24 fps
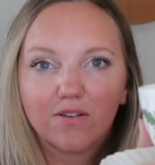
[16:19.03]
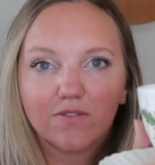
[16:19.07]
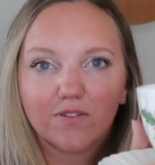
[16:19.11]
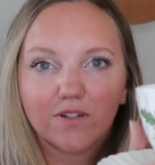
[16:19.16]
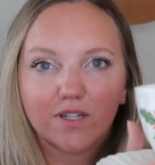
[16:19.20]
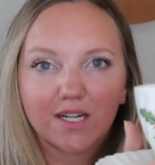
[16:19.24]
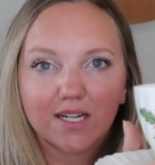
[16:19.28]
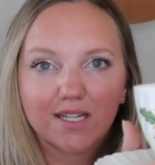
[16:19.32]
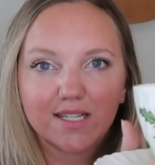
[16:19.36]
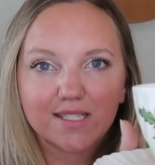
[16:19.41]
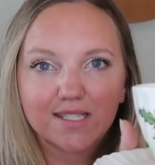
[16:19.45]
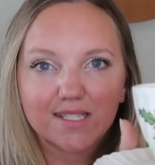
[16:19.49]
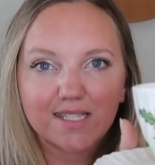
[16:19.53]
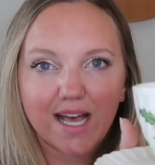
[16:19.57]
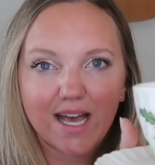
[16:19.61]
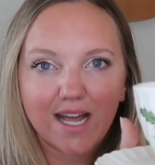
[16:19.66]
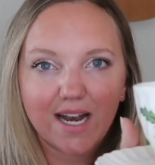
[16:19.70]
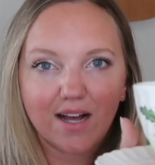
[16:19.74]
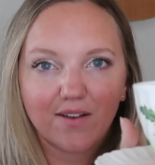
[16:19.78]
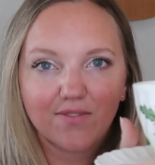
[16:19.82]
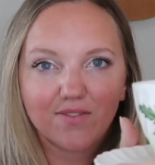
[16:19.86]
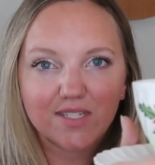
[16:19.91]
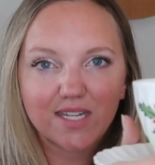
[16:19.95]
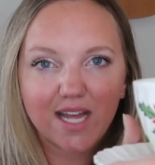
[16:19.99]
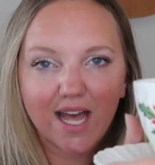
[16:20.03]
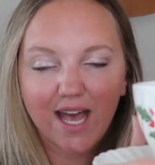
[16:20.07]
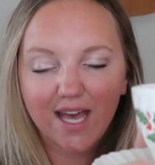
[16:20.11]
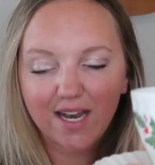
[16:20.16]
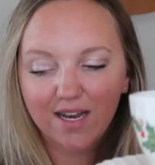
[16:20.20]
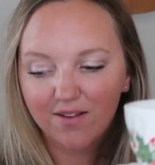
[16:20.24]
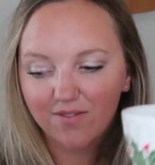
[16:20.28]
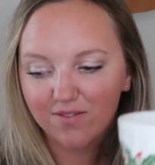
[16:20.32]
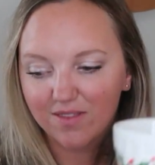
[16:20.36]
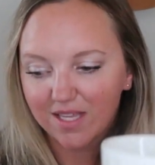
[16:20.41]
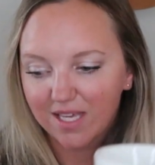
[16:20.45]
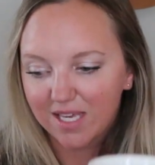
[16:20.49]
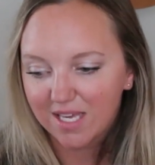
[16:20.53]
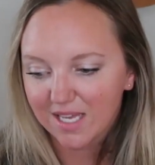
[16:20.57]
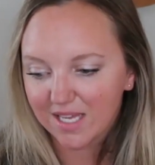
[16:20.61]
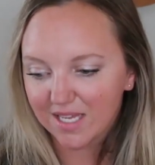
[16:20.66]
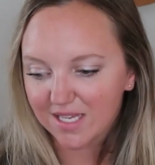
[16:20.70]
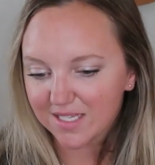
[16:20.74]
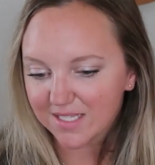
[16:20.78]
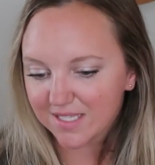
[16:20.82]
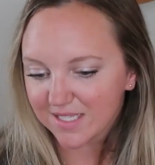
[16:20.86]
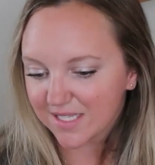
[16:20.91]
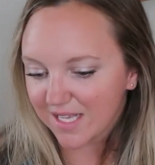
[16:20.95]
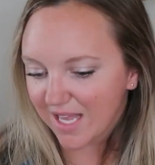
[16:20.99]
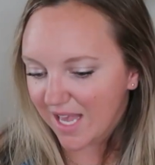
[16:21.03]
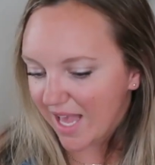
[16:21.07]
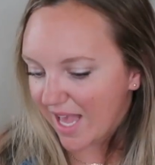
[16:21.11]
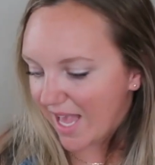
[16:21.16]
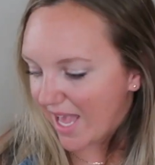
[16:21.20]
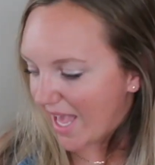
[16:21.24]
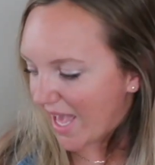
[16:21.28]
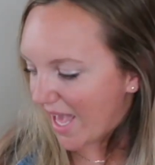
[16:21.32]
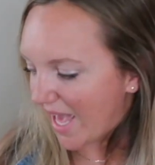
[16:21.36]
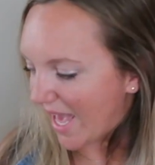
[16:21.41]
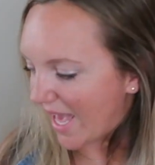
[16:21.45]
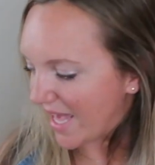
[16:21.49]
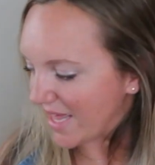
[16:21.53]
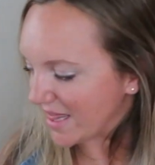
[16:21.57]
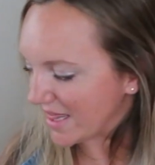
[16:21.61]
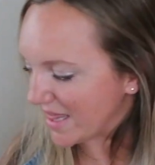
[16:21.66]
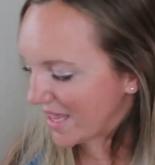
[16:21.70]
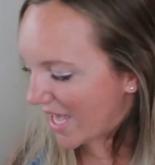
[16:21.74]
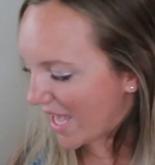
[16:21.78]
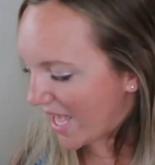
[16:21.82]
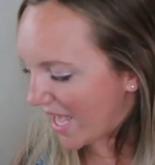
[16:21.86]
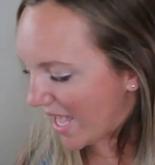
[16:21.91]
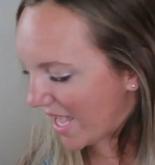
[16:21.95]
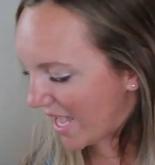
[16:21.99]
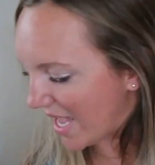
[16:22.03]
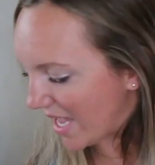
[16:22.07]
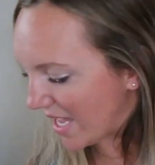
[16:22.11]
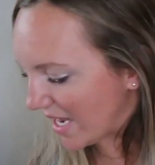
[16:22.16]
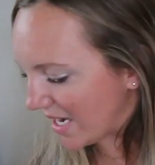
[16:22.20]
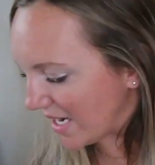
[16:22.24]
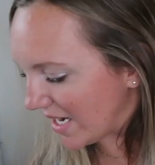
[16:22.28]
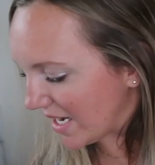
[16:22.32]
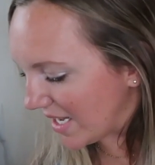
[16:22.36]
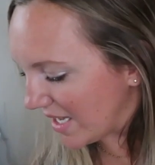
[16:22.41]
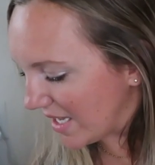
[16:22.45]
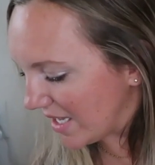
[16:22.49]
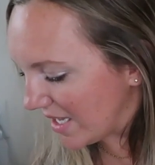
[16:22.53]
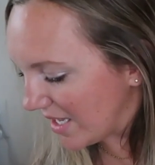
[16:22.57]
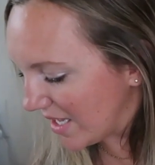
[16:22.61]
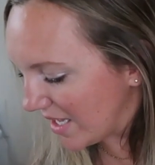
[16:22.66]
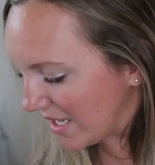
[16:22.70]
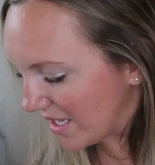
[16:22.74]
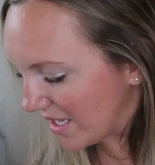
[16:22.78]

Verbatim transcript: for a set of ten of these. And then